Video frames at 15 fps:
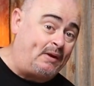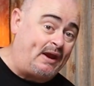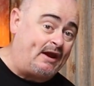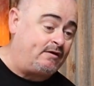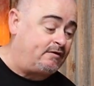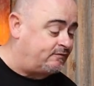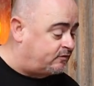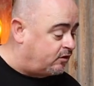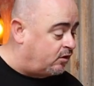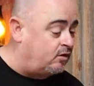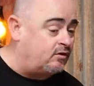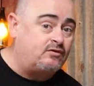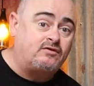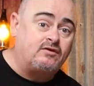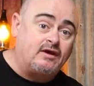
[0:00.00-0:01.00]
pair of
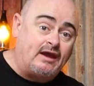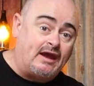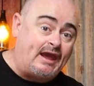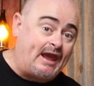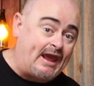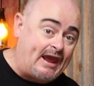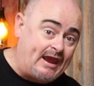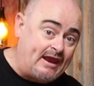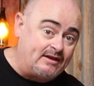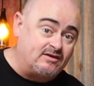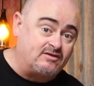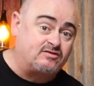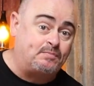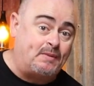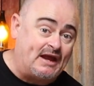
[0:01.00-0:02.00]
tongs and
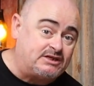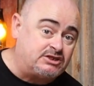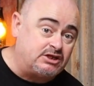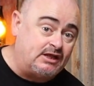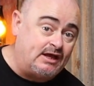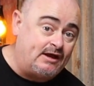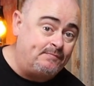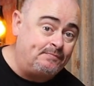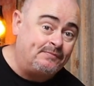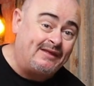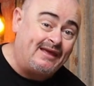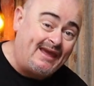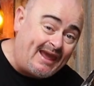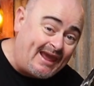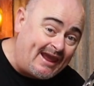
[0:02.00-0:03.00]
a spatula.
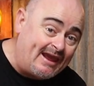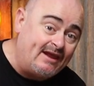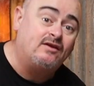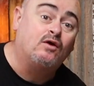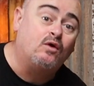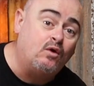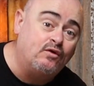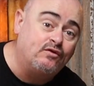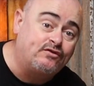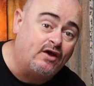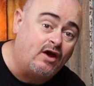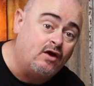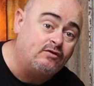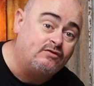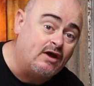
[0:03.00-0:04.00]
And
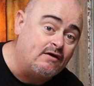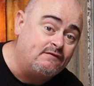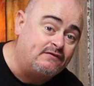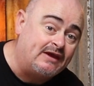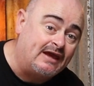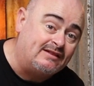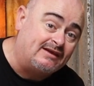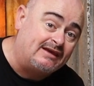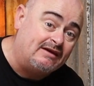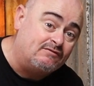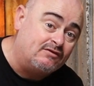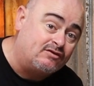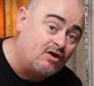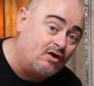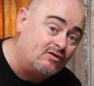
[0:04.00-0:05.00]
also, don't forget to give
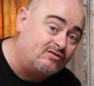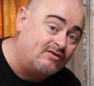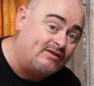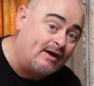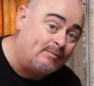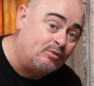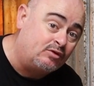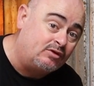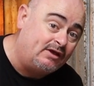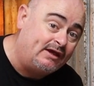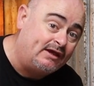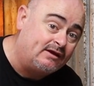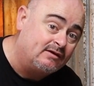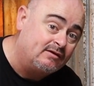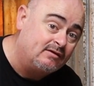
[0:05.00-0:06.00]
the tongs a double
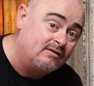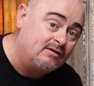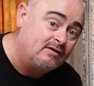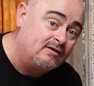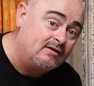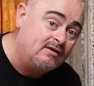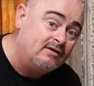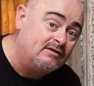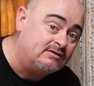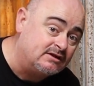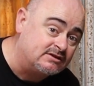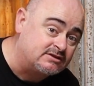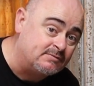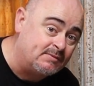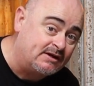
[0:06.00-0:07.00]
click
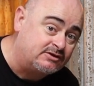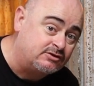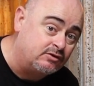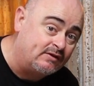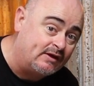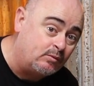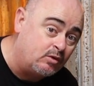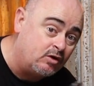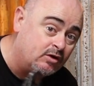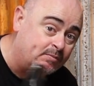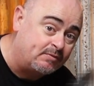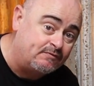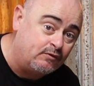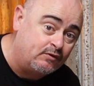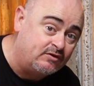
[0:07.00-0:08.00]
just to make sure they work
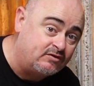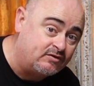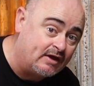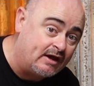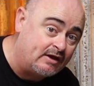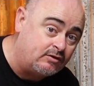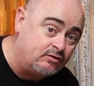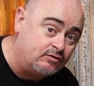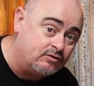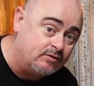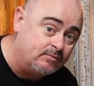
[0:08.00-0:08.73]
before you start using